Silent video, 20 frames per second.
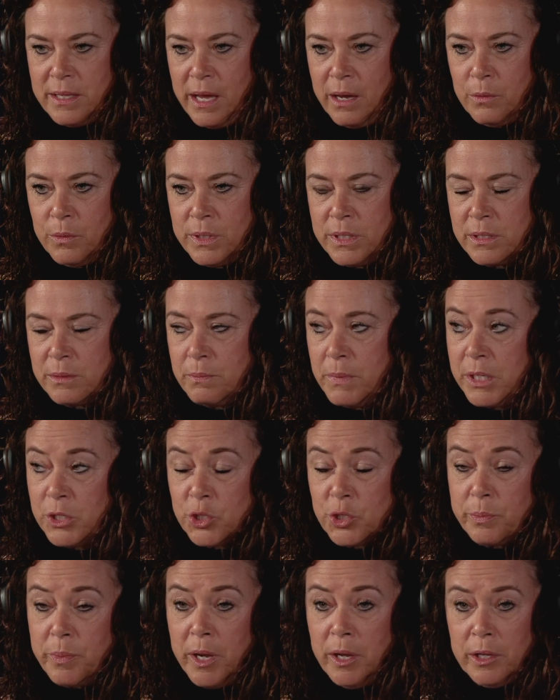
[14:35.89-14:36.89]
that was
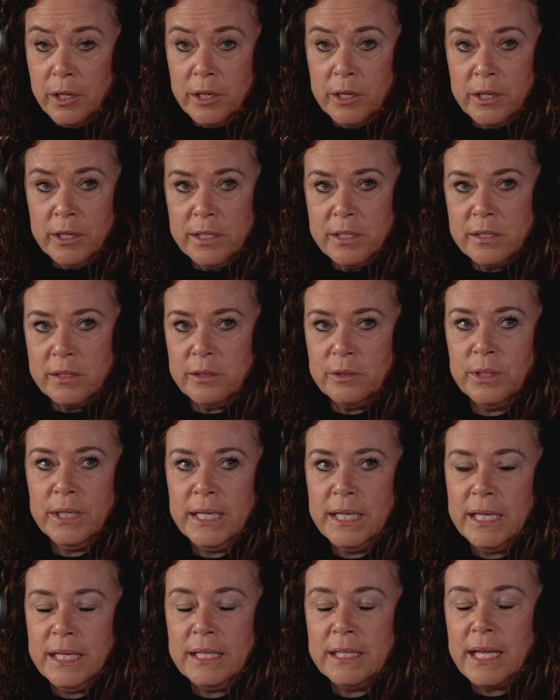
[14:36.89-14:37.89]
much smaller. And so
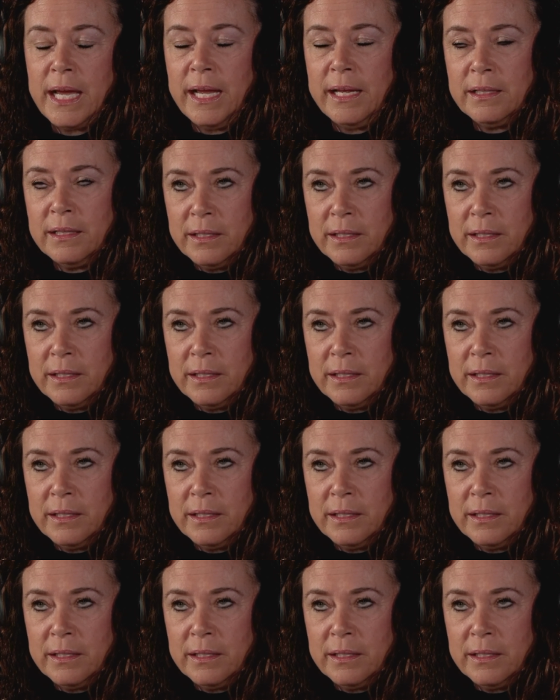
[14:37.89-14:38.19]
I